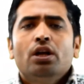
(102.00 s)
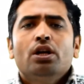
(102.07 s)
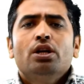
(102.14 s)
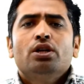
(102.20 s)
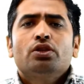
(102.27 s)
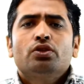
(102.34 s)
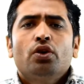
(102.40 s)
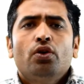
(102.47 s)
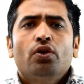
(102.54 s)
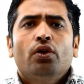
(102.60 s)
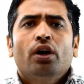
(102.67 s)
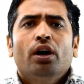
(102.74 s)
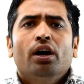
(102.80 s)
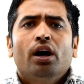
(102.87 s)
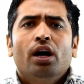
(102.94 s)

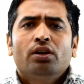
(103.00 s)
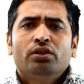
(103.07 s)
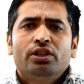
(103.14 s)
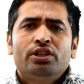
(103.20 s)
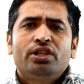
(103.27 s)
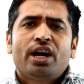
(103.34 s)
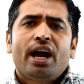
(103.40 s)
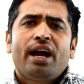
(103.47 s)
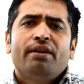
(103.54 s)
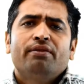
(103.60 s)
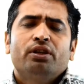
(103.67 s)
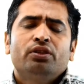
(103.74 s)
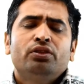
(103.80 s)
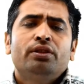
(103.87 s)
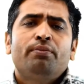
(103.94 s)
So another
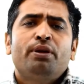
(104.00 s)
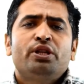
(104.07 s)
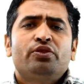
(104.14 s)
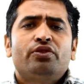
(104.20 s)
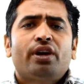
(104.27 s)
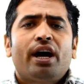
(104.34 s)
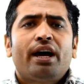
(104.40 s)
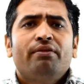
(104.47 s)
major type